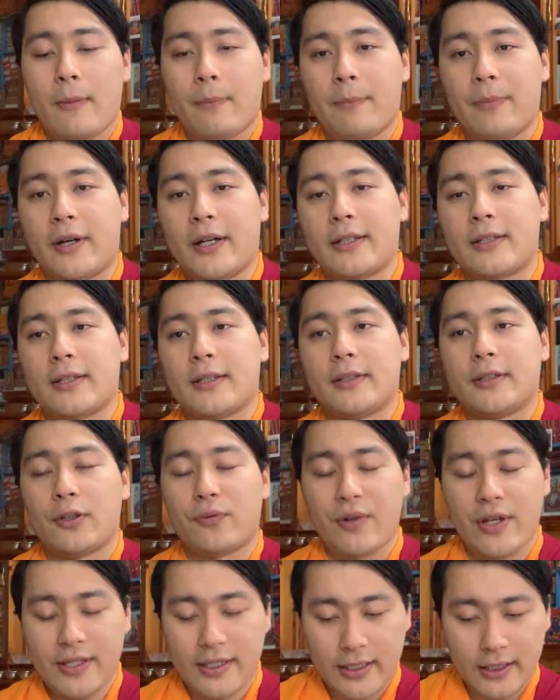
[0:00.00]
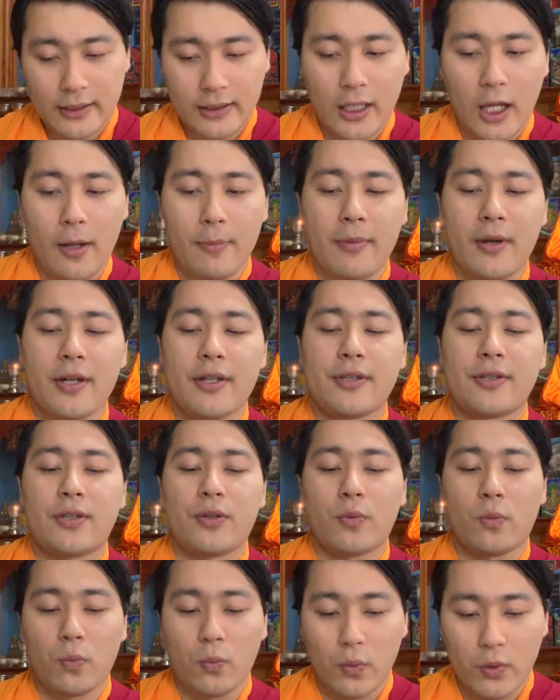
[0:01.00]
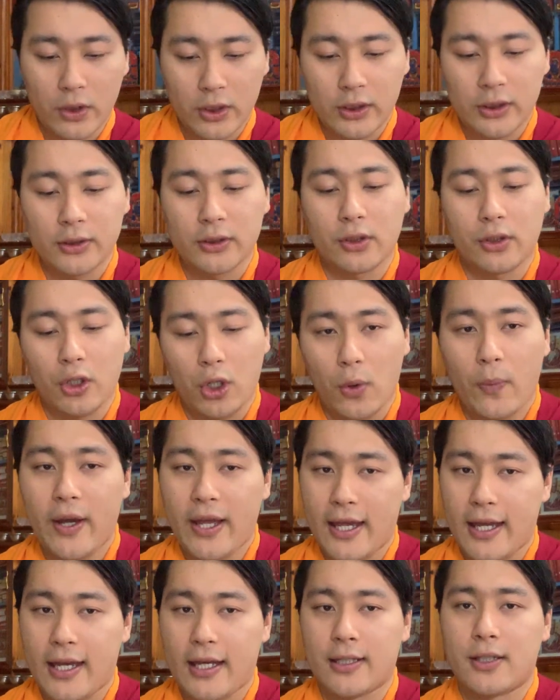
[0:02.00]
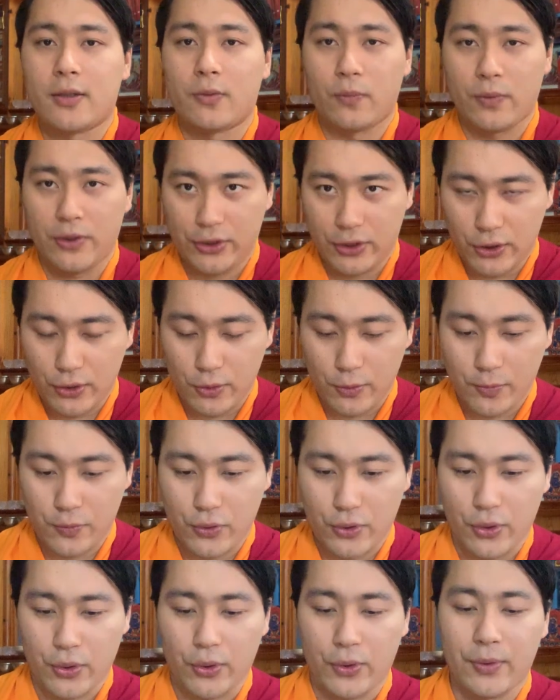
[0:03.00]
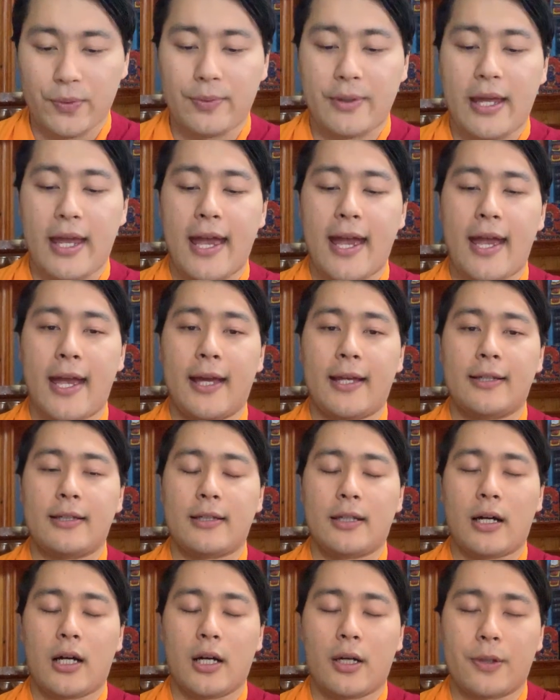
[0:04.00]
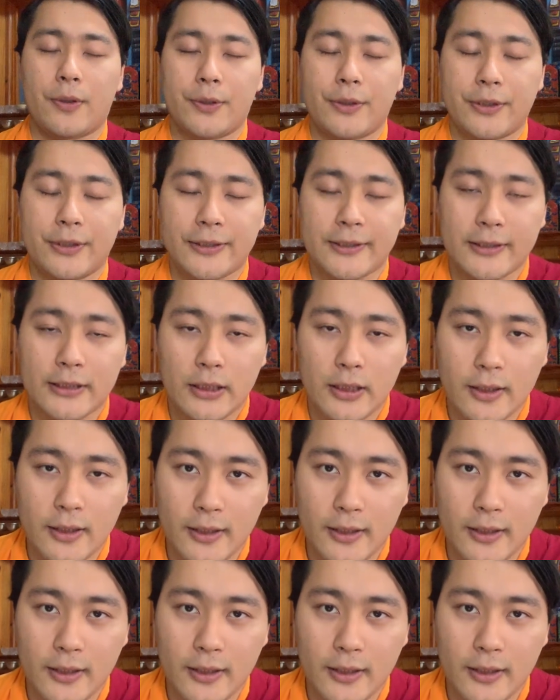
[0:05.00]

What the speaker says: But the resident lamas will go ahead with the Drup Choe, and our